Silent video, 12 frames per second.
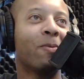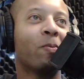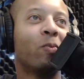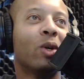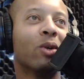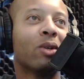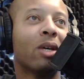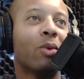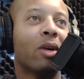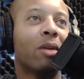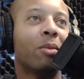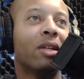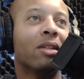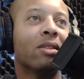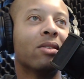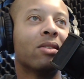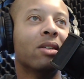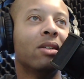Okay, wait a minute.
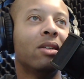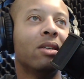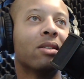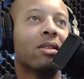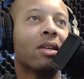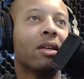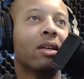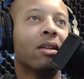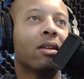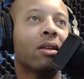Cindy said